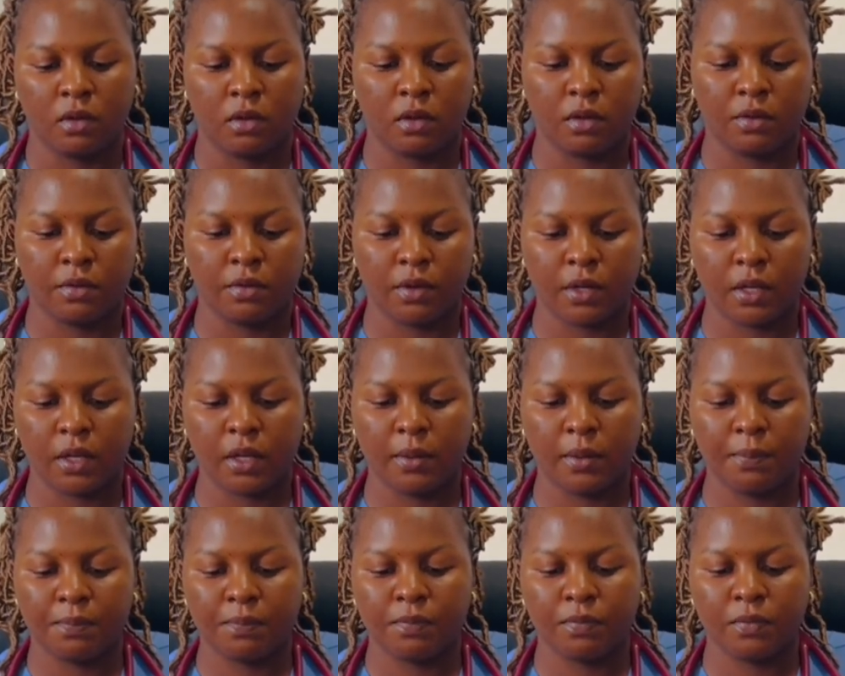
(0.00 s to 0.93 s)
All
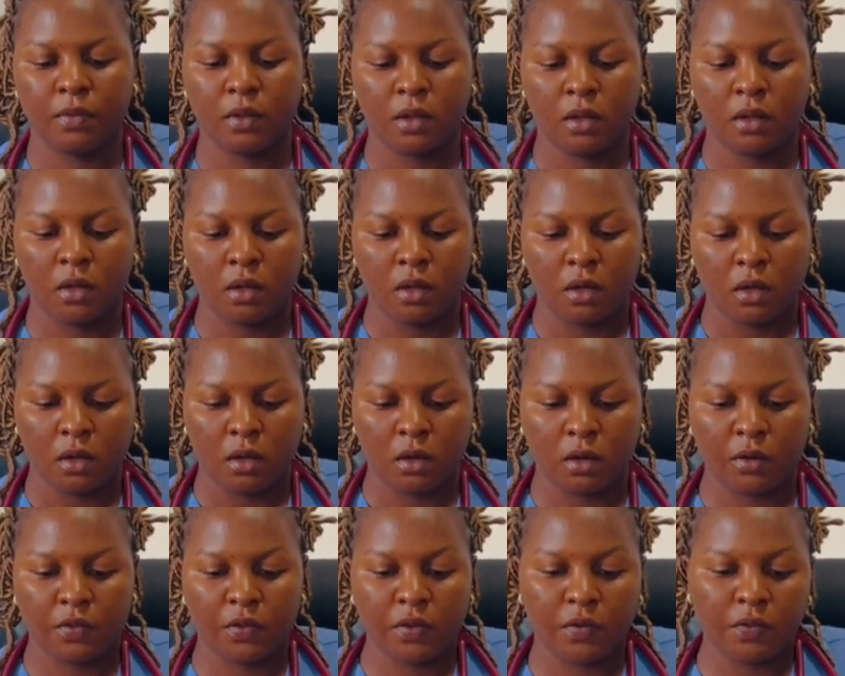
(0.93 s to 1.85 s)
right.
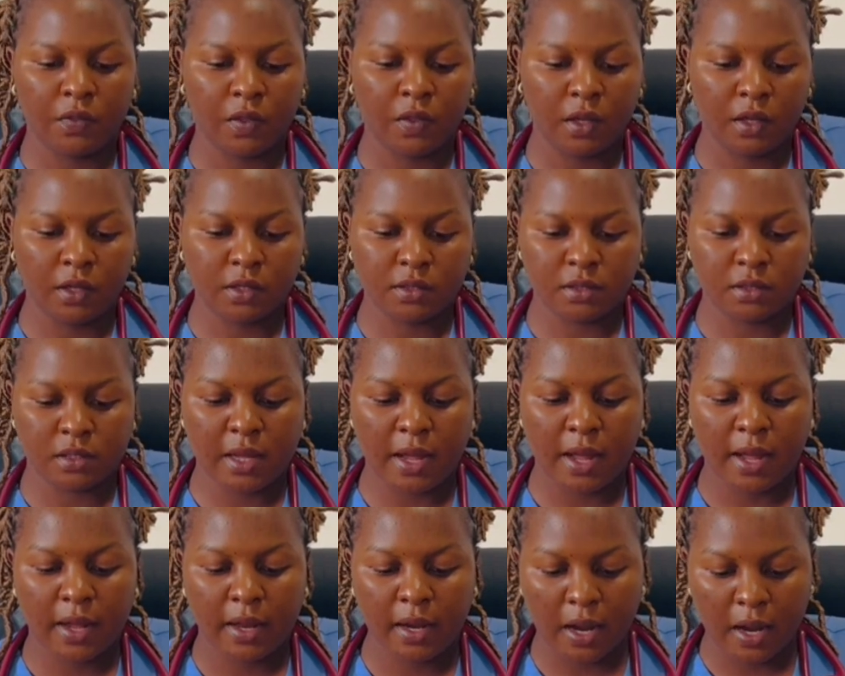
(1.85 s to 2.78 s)
Other things
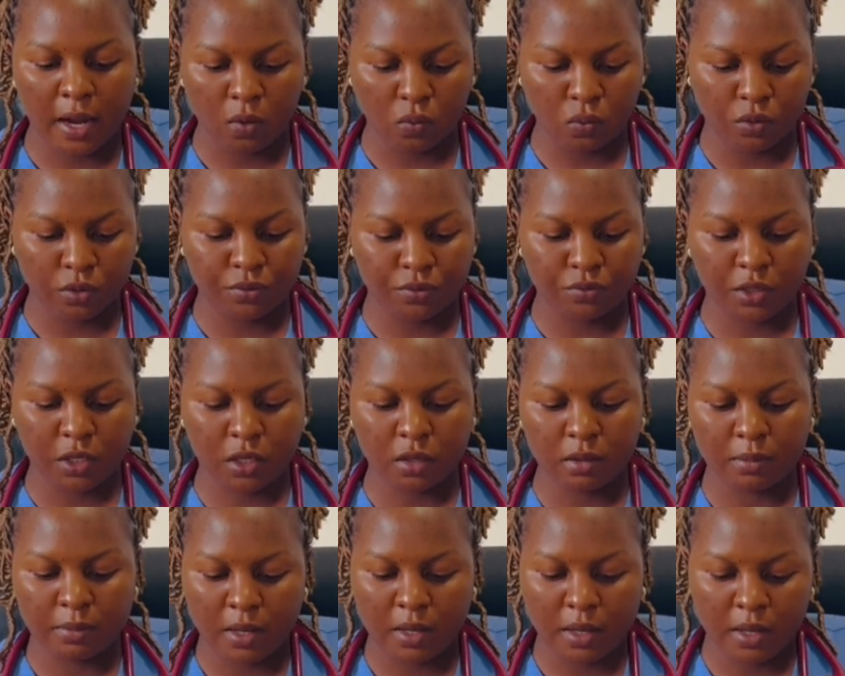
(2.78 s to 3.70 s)
that I would
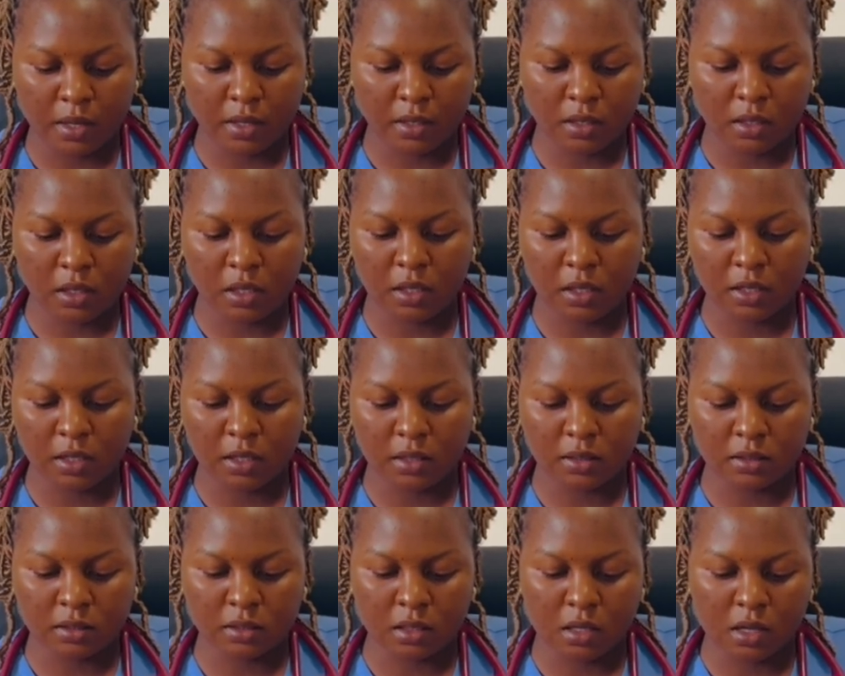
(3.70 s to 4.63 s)
recommend
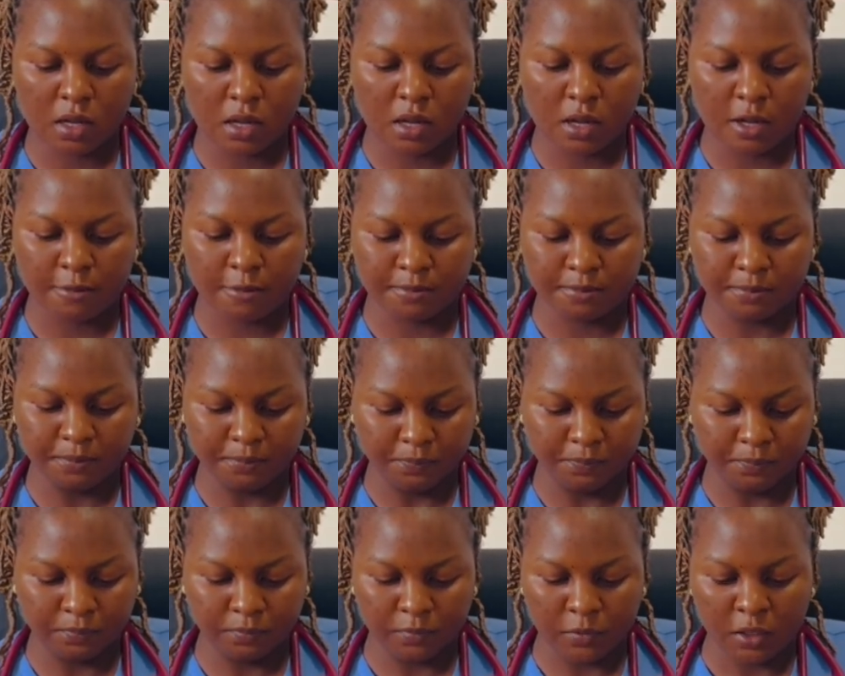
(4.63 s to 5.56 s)
is
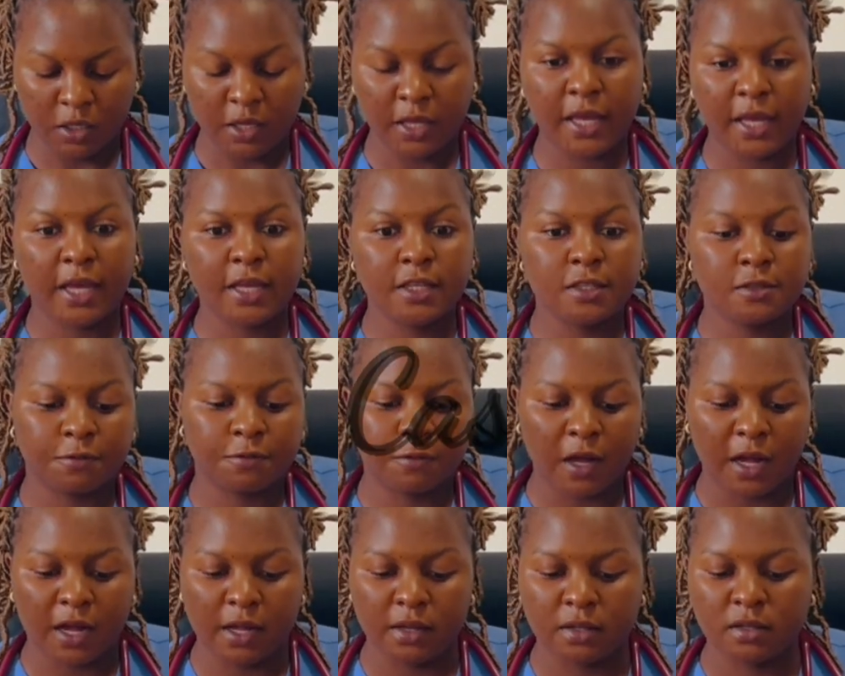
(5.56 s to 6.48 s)
Case
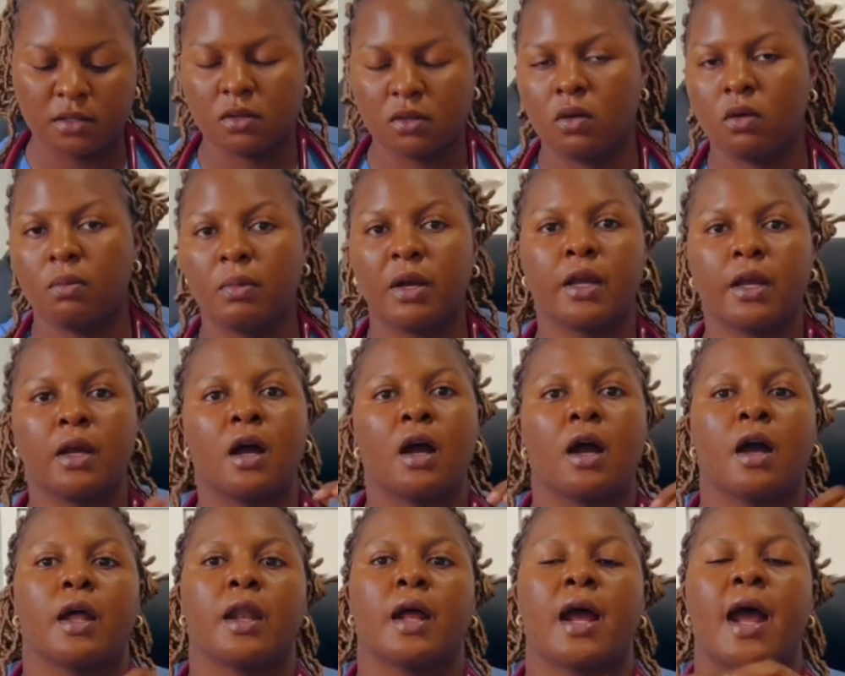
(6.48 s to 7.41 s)
files. Oh my
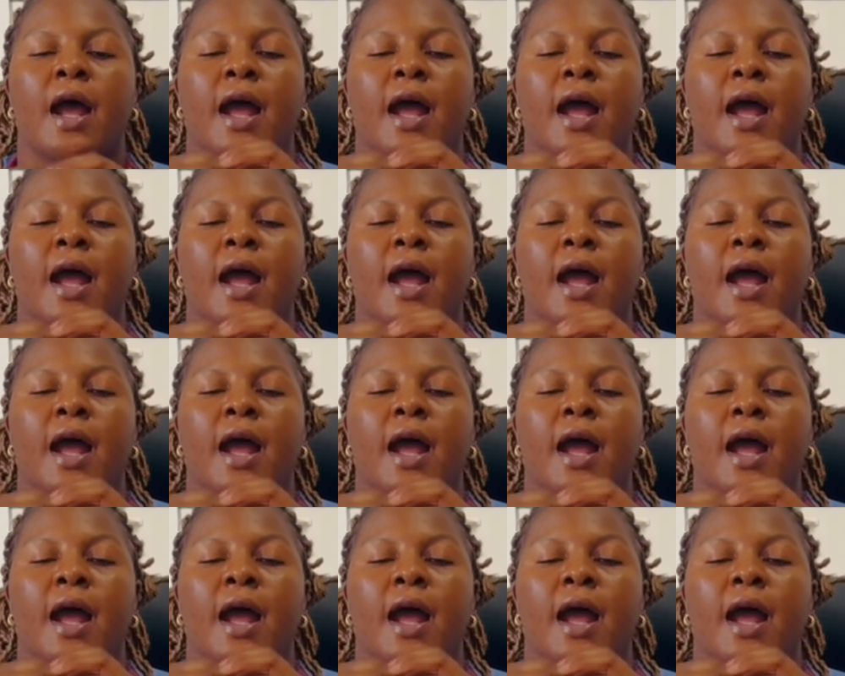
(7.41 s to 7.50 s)
god,